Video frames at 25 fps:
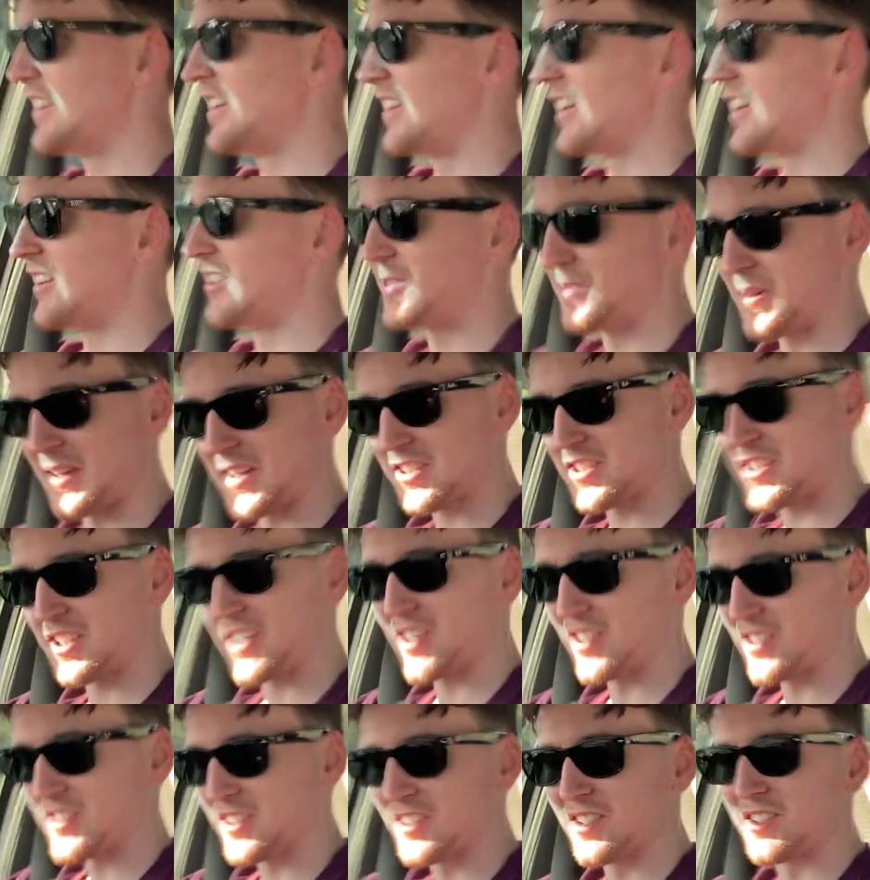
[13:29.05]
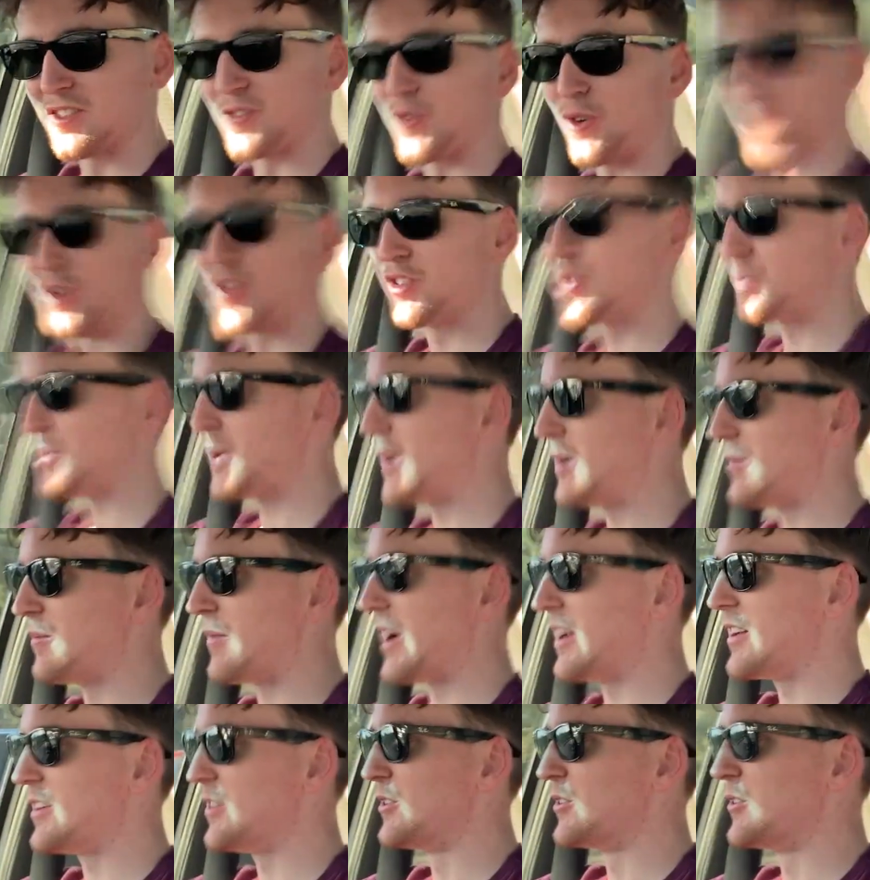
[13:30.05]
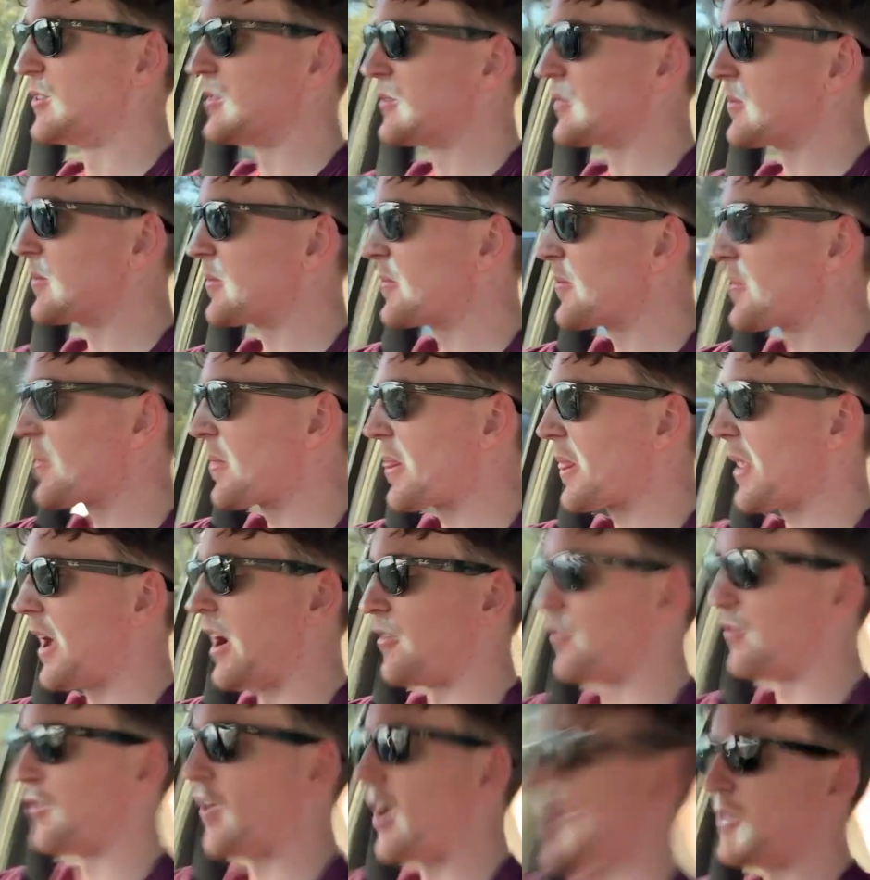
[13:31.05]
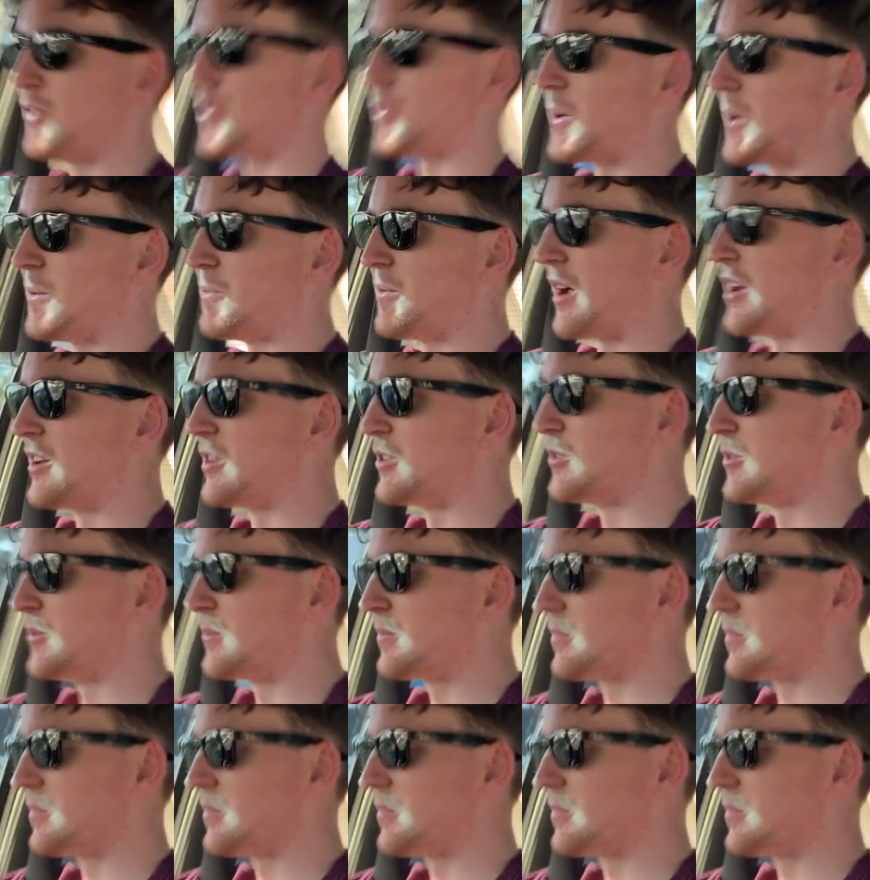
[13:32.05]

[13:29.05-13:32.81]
Especially because of this 4-speed manual, 5-speed manual.